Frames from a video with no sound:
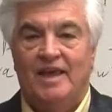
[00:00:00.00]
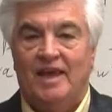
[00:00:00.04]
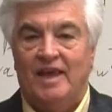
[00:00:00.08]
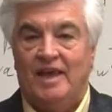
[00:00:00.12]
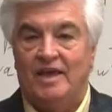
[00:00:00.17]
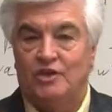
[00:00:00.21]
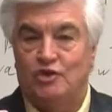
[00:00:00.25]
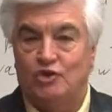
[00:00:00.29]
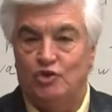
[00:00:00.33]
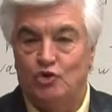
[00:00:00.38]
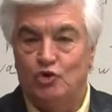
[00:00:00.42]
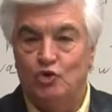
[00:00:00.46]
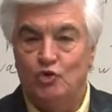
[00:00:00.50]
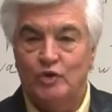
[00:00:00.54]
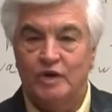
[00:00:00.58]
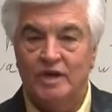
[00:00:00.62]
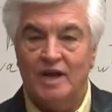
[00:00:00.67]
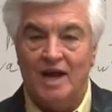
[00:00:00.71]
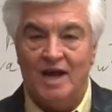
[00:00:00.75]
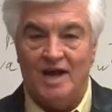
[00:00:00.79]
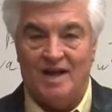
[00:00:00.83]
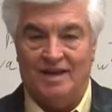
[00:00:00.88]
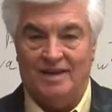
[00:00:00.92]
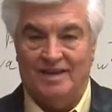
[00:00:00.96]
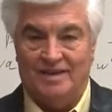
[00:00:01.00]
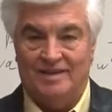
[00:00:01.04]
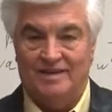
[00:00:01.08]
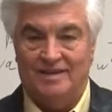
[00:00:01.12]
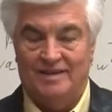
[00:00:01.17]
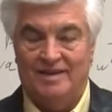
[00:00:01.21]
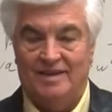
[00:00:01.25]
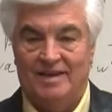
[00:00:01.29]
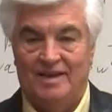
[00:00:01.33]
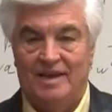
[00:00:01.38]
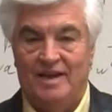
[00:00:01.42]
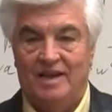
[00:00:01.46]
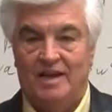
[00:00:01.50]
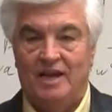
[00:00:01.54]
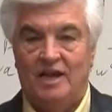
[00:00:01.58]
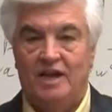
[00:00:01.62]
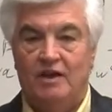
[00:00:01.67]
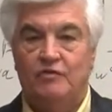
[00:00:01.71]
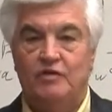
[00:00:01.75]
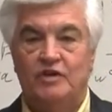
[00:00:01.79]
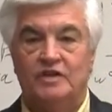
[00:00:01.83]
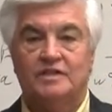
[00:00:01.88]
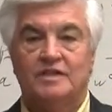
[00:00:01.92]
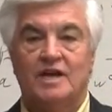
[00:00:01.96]
And you and I,
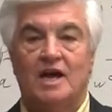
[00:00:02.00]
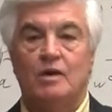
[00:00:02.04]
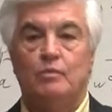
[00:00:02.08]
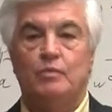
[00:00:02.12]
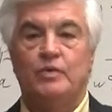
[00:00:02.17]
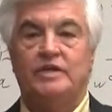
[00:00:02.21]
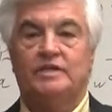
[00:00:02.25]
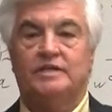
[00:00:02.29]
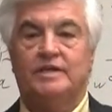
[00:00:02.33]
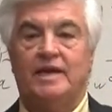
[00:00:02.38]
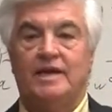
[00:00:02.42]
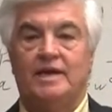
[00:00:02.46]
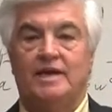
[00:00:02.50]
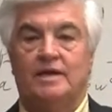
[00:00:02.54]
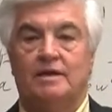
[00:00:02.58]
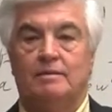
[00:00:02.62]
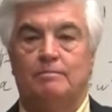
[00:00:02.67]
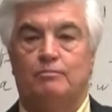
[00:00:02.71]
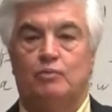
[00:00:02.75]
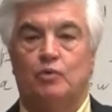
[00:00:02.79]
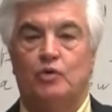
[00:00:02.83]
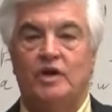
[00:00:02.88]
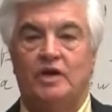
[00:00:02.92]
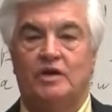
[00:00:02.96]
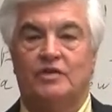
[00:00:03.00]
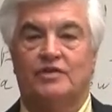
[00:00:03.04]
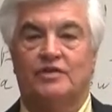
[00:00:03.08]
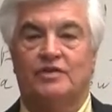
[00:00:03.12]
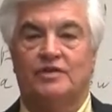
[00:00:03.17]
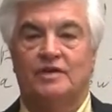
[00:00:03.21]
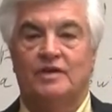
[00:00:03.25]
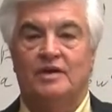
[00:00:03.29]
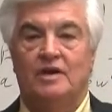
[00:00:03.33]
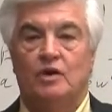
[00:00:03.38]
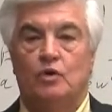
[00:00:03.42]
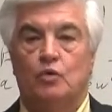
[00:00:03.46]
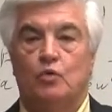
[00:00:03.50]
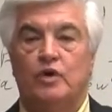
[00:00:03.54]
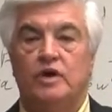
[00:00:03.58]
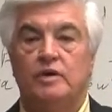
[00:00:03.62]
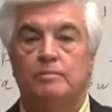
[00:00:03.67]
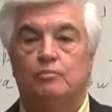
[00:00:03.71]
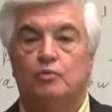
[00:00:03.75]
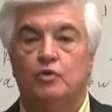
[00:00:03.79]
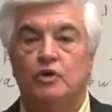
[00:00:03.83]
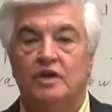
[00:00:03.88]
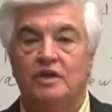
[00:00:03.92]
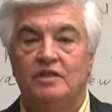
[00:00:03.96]
every time we take a breath, we
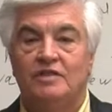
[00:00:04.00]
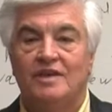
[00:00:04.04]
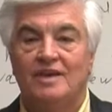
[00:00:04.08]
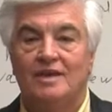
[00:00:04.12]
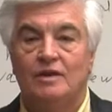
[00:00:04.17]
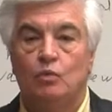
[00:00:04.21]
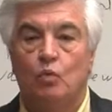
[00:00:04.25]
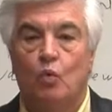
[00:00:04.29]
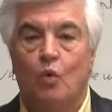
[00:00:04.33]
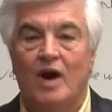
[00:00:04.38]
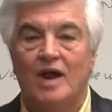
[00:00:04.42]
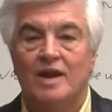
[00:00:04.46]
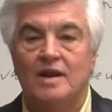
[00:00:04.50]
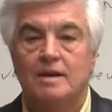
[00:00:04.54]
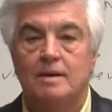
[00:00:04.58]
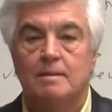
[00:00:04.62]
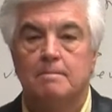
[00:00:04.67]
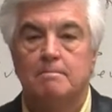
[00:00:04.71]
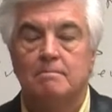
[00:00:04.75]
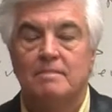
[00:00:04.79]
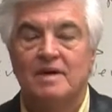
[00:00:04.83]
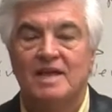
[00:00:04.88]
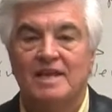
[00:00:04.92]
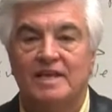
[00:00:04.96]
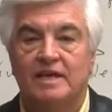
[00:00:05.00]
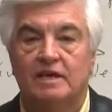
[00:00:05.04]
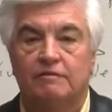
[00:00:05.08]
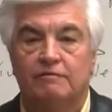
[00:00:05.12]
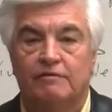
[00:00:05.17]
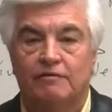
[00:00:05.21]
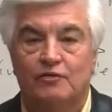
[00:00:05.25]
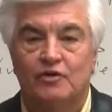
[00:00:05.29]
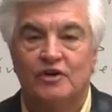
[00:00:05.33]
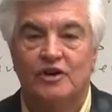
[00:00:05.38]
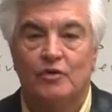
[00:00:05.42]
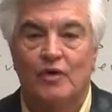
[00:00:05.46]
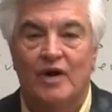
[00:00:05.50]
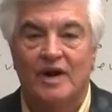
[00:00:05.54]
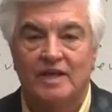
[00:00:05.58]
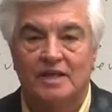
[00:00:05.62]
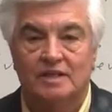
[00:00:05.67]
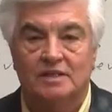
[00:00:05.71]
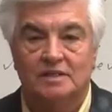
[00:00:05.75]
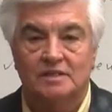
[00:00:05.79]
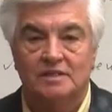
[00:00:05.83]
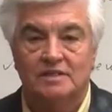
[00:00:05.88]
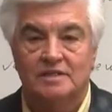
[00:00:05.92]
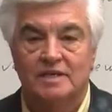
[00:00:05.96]
breathe in 1 million free
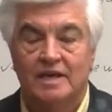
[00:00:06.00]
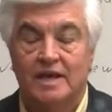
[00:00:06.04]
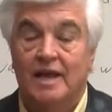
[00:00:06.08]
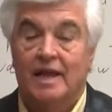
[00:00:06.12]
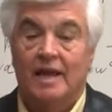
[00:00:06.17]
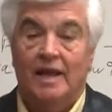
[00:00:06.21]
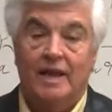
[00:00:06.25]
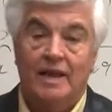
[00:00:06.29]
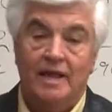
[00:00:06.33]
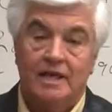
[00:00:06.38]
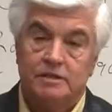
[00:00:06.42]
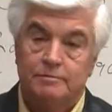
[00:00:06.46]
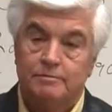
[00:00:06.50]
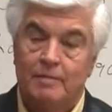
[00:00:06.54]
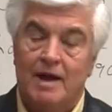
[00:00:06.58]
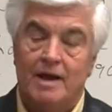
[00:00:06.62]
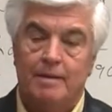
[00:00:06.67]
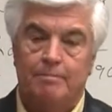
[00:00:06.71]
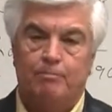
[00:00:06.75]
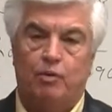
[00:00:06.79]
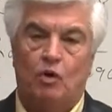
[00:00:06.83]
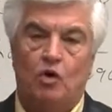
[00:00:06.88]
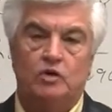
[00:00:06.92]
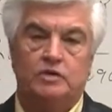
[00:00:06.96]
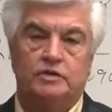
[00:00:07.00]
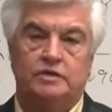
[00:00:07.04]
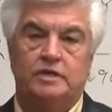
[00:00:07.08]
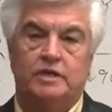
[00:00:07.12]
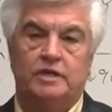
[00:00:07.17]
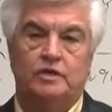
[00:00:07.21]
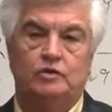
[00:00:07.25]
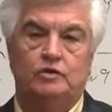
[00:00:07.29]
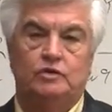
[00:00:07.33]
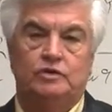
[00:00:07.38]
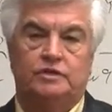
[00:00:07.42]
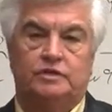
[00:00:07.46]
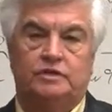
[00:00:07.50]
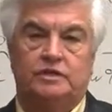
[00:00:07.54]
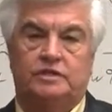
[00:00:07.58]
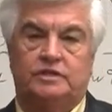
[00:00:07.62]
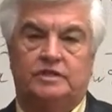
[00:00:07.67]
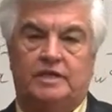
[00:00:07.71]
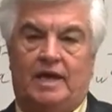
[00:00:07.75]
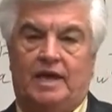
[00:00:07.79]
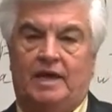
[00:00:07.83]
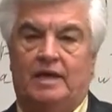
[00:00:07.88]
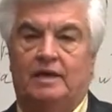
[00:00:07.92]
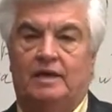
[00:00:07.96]
radicals. And as my partner used to
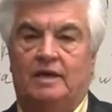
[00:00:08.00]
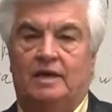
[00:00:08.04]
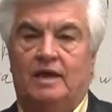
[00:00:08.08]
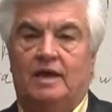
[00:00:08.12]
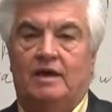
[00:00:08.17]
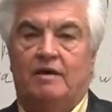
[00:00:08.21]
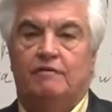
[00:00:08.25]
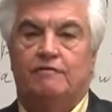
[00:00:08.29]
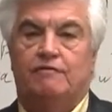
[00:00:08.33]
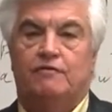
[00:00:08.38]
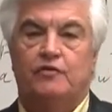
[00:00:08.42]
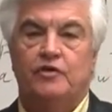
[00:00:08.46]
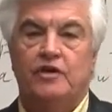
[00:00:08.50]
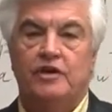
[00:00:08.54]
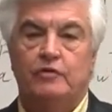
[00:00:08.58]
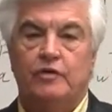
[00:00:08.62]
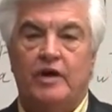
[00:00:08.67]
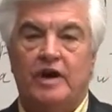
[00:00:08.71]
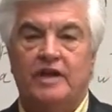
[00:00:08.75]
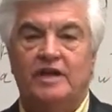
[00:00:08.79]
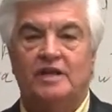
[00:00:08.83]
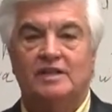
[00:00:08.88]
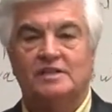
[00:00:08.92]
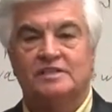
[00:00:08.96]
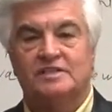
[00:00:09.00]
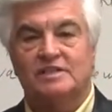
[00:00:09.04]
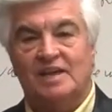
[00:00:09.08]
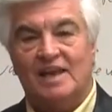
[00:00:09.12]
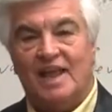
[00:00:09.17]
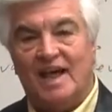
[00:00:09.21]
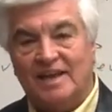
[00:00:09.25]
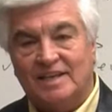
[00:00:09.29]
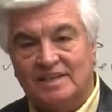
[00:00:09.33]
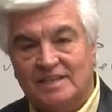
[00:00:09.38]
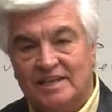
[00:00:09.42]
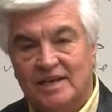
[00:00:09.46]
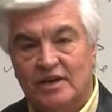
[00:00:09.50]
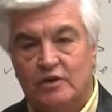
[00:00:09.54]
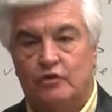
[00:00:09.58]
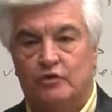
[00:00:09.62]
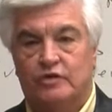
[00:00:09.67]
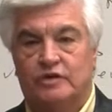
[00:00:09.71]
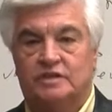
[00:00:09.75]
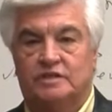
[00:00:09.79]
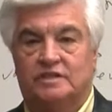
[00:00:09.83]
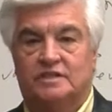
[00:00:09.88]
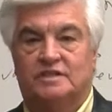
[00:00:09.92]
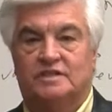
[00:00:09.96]
say, free radicals are like
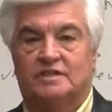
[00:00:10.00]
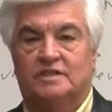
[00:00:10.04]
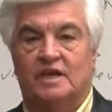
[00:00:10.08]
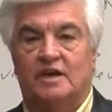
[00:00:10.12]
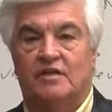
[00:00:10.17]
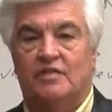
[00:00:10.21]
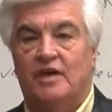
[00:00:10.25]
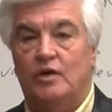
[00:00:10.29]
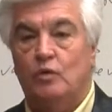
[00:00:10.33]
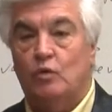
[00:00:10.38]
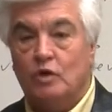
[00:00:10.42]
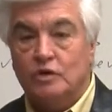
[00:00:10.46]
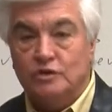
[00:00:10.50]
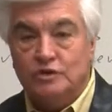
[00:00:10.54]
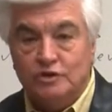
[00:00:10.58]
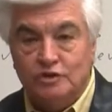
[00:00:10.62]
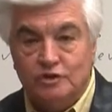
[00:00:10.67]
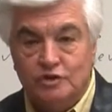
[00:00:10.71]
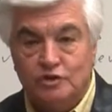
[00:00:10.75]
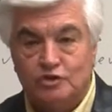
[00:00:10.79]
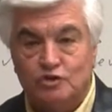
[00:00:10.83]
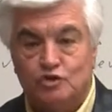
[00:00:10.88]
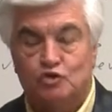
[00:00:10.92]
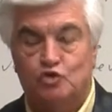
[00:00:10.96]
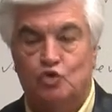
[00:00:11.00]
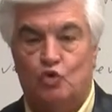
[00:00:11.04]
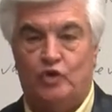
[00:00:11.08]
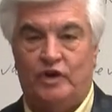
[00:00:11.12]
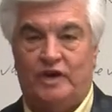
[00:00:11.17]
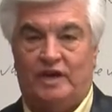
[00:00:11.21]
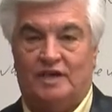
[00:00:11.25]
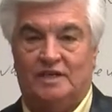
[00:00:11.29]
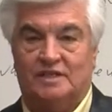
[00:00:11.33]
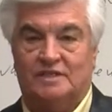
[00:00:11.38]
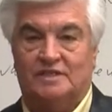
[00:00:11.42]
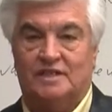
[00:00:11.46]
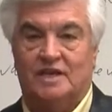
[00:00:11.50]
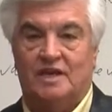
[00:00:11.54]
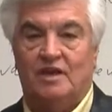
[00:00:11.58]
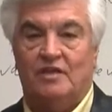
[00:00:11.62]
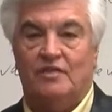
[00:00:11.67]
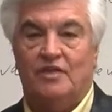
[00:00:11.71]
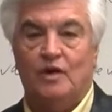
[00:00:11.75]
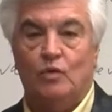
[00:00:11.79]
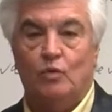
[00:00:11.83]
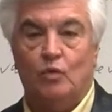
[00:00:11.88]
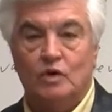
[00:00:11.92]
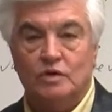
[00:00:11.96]
terrorists. They want to destroy us.
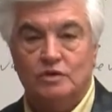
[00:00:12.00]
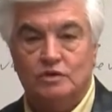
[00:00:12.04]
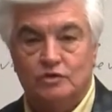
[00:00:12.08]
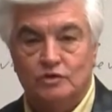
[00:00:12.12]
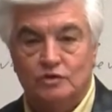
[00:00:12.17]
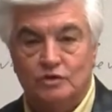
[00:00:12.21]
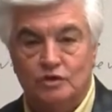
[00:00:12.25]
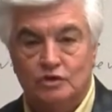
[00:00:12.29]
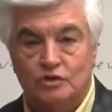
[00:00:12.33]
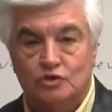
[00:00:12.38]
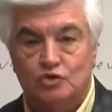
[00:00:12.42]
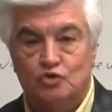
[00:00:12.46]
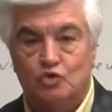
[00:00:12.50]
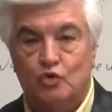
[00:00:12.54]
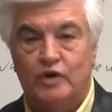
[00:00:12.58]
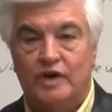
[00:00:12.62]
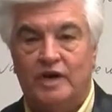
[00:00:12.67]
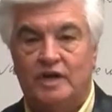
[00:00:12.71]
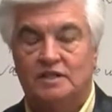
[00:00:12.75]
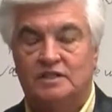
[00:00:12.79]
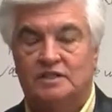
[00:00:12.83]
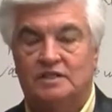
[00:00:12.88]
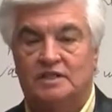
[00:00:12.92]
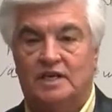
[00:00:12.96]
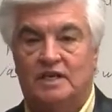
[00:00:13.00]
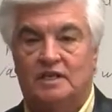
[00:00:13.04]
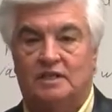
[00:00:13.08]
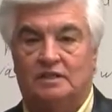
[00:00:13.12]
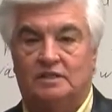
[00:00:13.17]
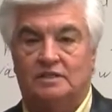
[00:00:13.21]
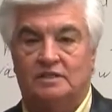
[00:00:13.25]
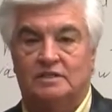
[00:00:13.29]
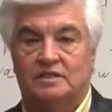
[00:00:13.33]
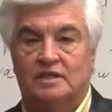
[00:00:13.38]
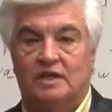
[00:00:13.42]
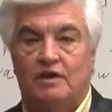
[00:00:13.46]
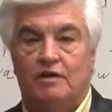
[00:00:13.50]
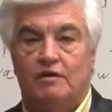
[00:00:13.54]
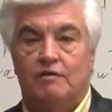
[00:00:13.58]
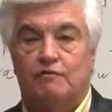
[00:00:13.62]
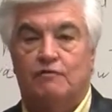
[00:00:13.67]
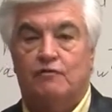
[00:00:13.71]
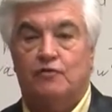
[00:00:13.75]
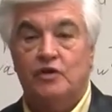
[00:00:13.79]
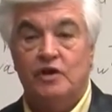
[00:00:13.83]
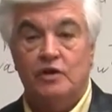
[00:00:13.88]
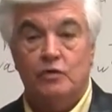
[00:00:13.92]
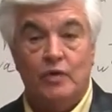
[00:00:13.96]
They want to destroy our cells.
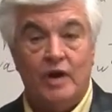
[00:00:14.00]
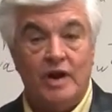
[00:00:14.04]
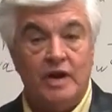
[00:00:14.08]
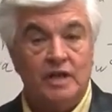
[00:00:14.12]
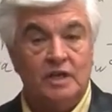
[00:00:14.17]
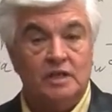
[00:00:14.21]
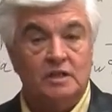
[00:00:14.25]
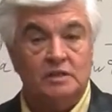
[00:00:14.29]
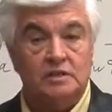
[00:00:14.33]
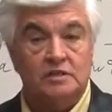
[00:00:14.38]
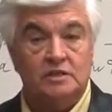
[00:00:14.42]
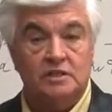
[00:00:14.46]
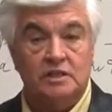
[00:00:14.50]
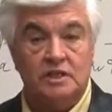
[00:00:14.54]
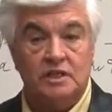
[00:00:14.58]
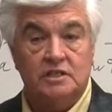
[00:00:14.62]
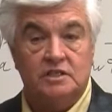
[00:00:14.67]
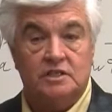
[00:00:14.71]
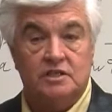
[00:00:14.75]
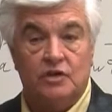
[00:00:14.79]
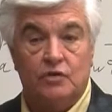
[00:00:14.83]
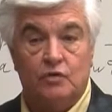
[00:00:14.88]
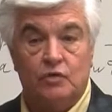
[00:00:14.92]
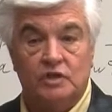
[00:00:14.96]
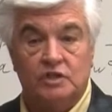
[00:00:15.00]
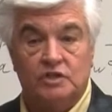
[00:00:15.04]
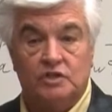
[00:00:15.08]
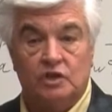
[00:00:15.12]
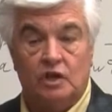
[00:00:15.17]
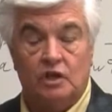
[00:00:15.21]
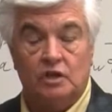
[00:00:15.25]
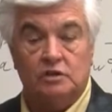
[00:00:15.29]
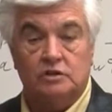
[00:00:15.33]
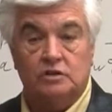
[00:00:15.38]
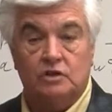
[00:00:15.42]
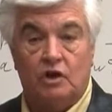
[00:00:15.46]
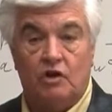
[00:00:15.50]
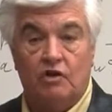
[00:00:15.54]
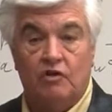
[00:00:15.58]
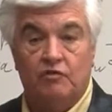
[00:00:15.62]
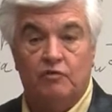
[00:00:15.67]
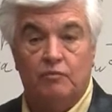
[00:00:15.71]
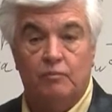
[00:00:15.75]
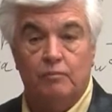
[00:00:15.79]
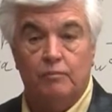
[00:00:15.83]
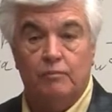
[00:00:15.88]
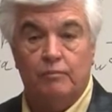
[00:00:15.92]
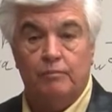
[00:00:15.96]
Free radicals is the result
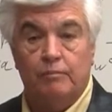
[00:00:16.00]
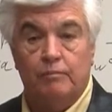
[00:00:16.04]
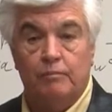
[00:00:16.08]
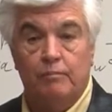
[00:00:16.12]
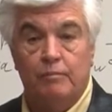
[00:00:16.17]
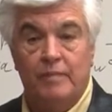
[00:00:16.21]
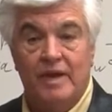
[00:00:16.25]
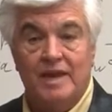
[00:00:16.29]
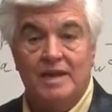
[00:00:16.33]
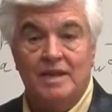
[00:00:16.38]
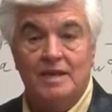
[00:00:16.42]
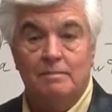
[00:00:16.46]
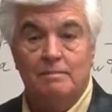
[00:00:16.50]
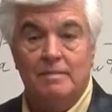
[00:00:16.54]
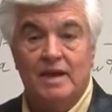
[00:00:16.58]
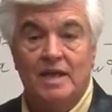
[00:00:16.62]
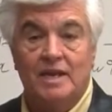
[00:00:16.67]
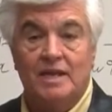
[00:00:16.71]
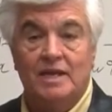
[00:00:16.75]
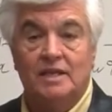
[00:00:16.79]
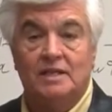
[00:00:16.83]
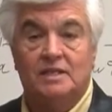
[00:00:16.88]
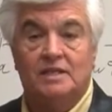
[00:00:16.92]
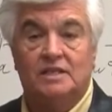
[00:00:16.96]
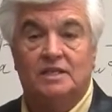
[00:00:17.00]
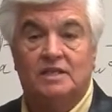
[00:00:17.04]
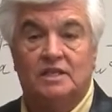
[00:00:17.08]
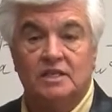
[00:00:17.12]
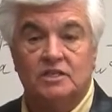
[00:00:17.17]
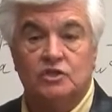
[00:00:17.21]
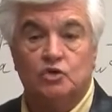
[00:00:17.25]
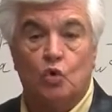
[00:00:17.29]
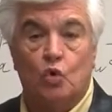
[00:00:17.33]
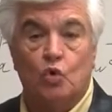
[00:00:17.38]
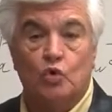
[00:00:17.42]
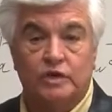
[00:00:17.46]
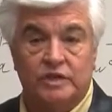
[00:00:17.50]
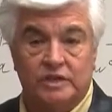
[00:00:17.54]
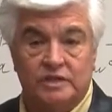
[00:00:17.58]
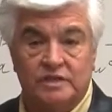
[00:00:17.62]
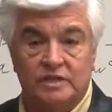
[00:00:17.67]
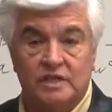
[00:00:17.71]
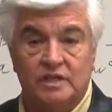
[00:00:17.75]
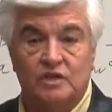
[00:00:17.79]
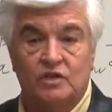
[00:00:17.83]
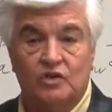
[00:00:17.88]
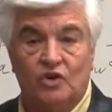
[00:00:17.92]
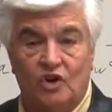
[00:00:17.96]
of many, many disorders
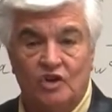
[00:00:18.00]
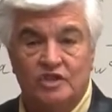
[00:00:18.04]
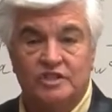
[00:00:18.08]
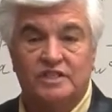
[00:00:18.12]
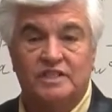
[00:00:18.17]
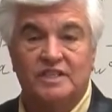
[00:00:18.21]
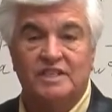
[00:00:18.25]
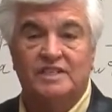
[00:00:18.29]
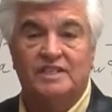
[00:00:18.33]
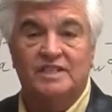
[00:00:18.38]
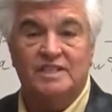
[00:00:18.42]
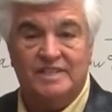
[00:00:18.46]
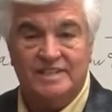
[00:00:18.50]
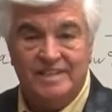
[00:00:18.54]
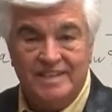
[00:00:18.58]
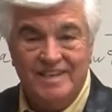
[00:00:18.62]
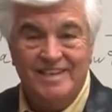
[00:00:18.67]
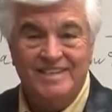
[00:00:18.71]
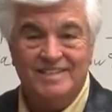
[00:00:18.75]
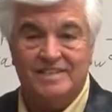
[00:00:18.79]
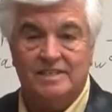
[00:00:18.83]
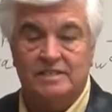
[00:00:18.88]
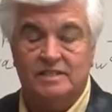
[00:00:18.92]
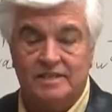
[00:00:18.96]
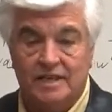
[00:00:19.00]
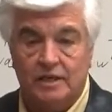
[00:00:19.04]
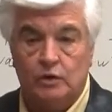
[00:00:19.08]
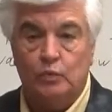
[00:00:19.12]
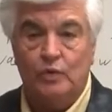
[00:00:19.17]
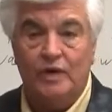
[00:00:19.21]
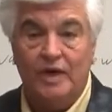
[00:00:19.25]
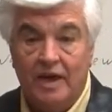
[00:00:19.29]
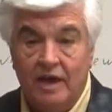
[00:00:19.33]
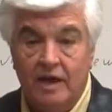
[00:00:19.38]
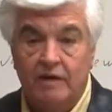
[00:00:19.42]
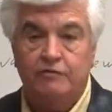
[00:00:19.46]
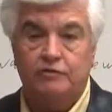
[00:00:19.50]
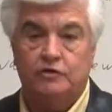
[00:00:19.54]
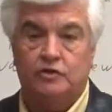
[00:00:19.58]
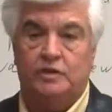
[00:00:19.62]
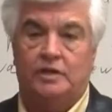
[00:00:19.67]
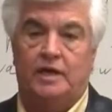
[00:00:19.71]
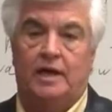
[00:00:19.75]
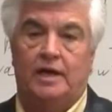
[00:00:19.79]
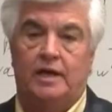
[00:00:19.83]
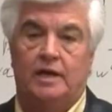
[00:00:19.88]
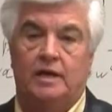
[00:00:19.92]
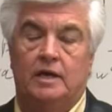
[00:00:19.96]
and nasty diseases that we have
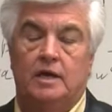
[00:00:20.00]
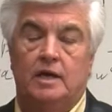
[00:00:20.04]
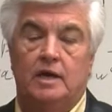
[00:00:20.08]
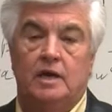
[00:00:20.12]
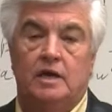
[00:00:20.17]
today.